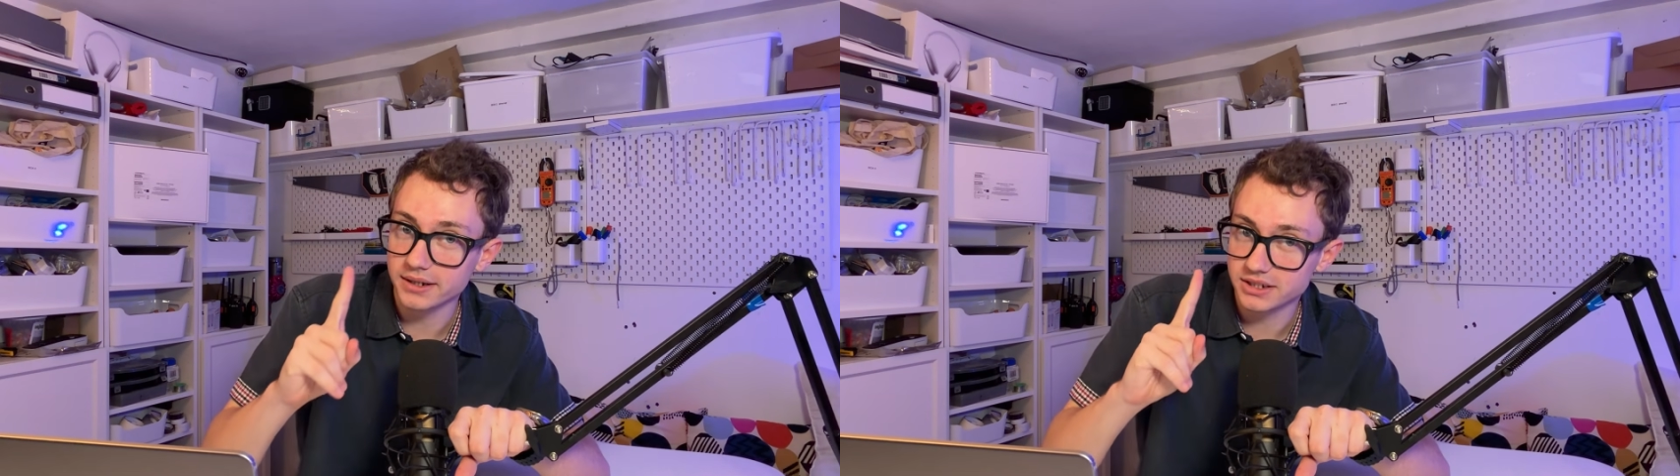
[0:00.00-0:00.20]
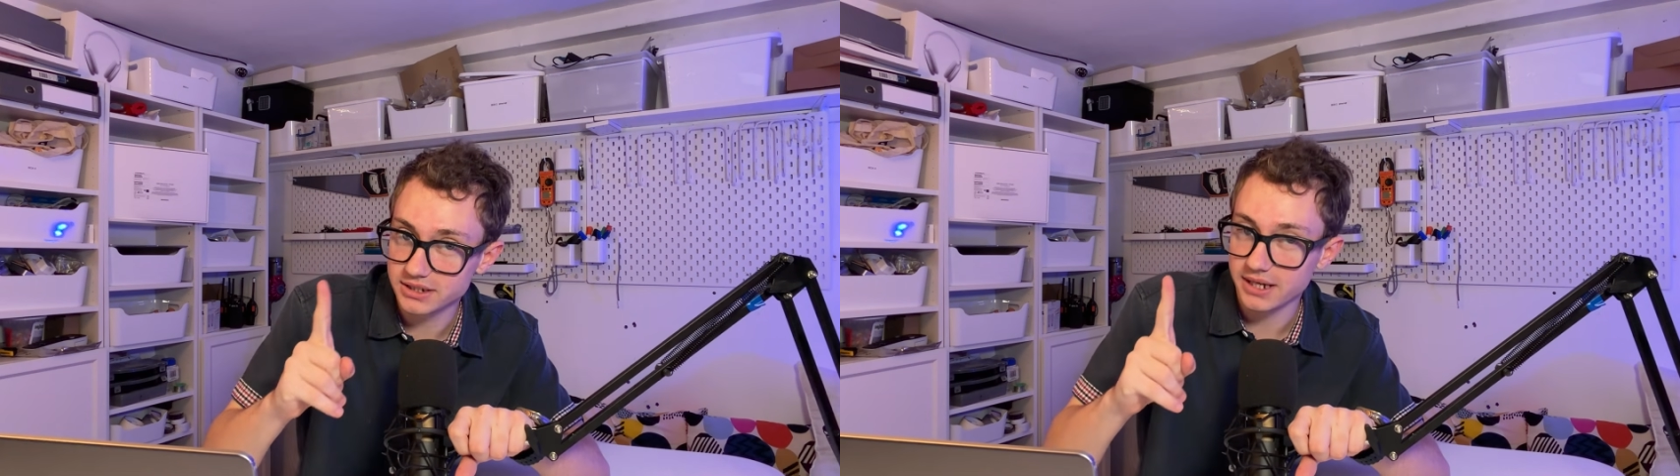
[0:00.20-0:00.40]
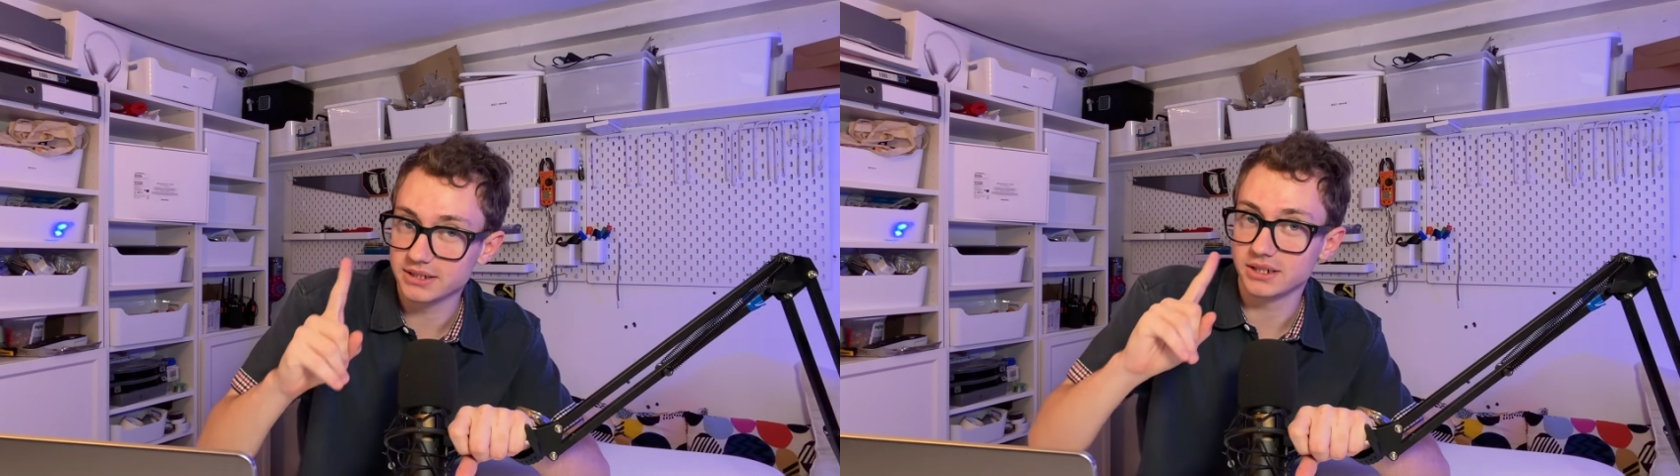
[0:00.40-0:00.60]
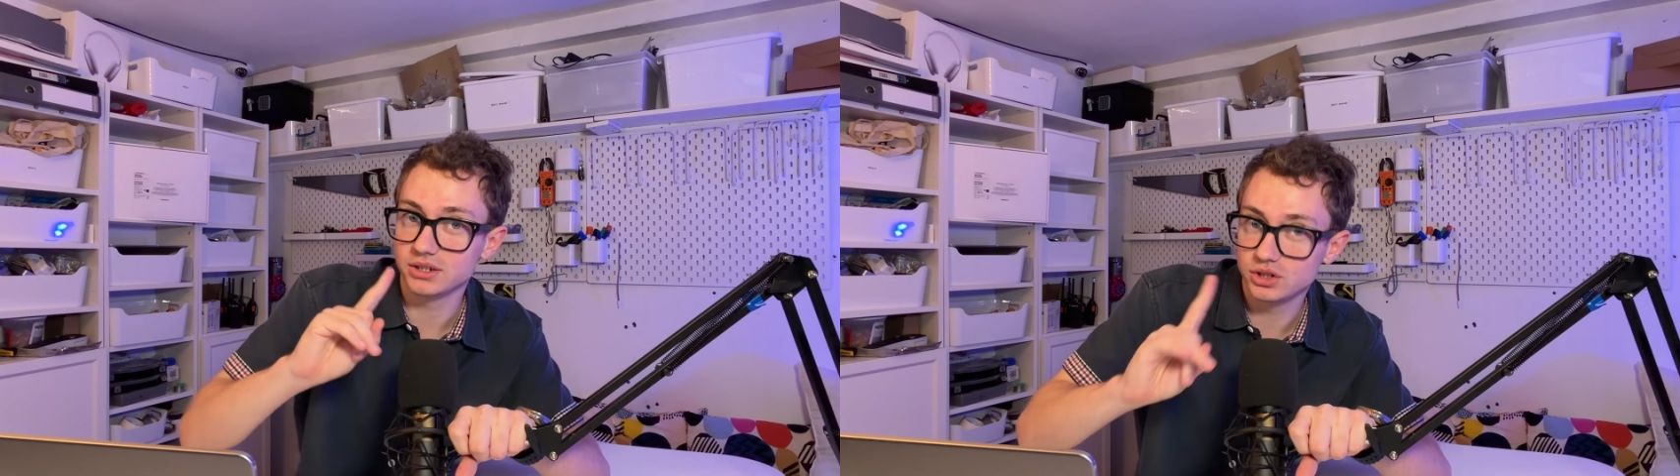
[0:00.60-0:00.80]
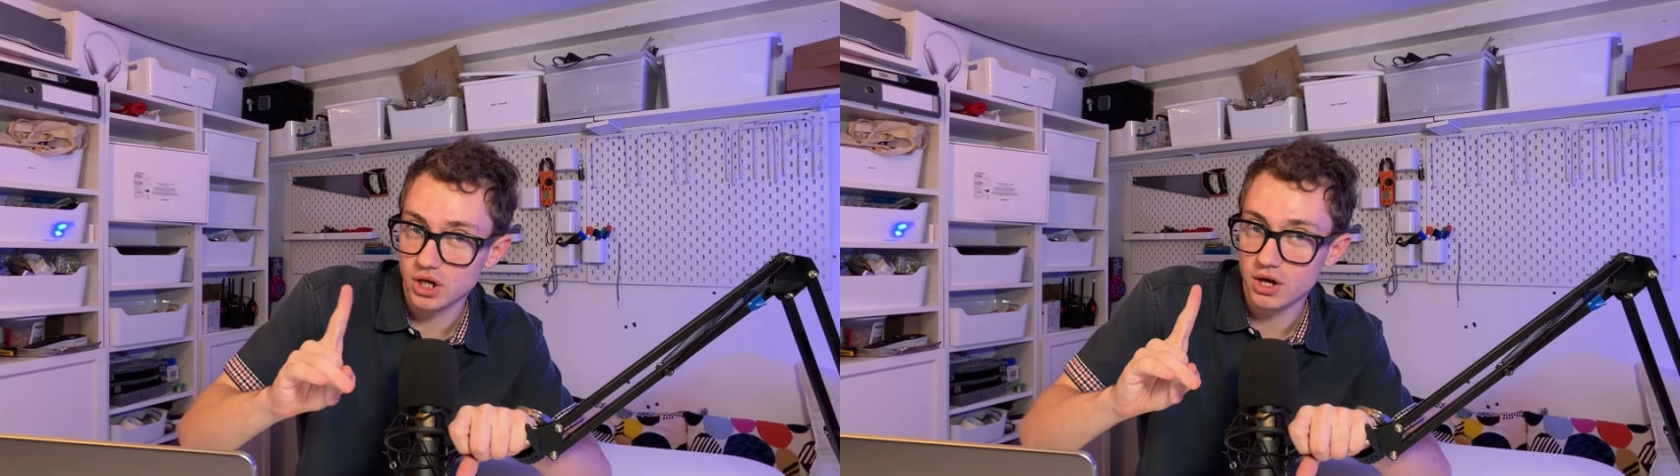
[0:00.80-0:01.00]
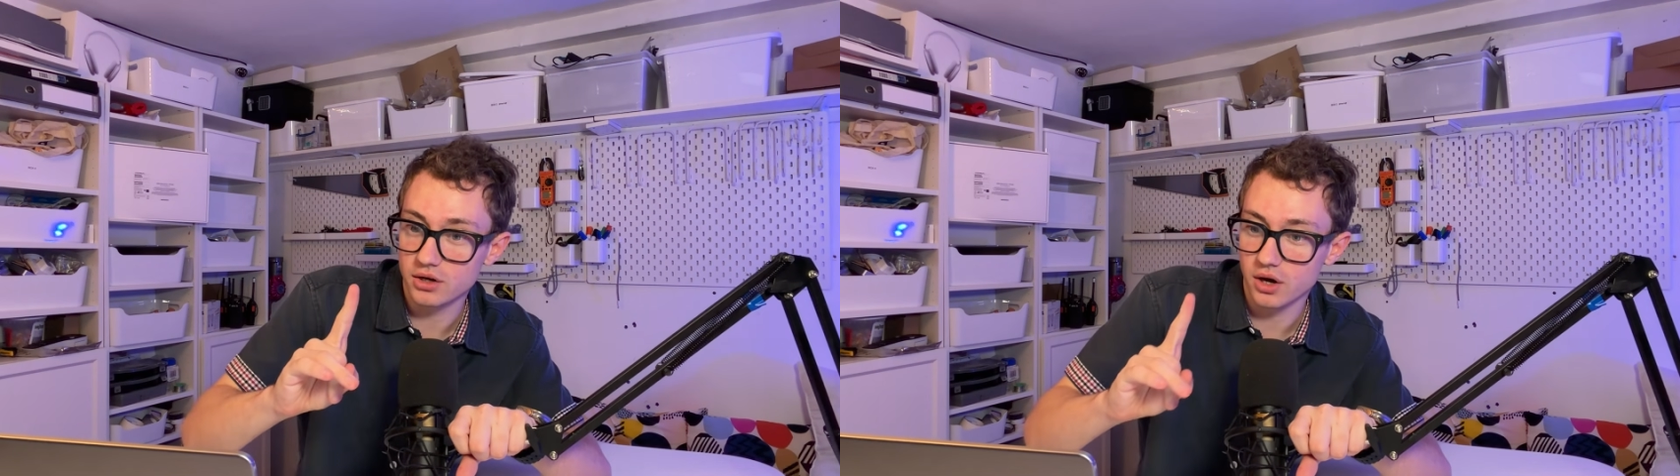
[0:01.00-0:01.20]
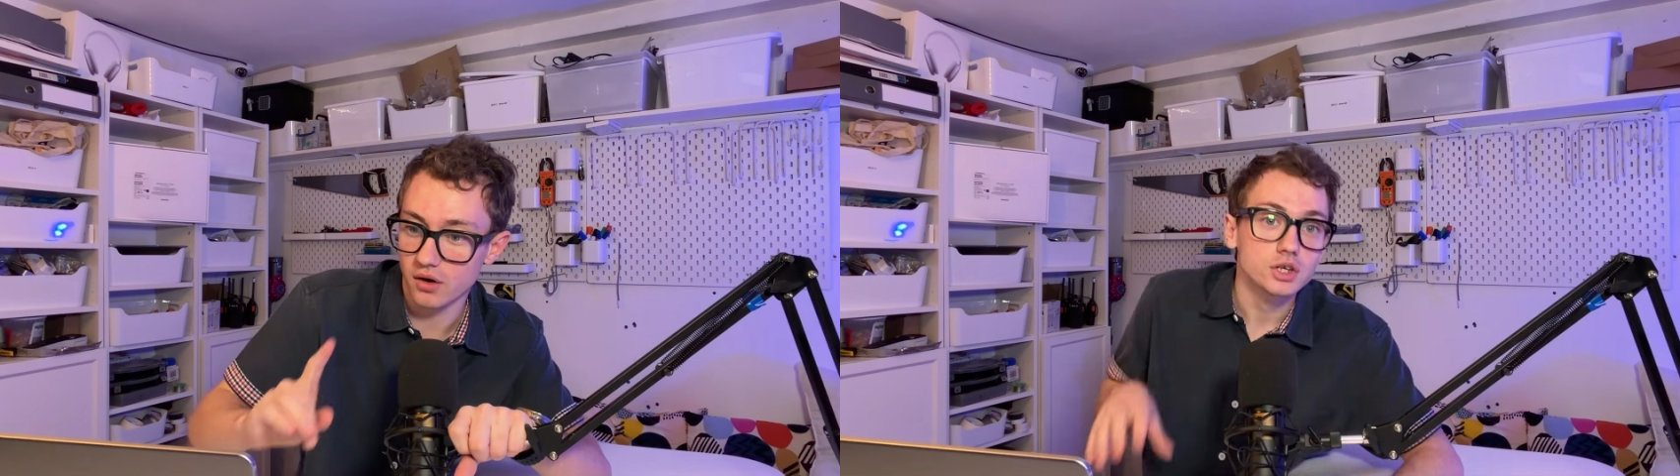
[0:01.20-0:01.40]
setting turned off.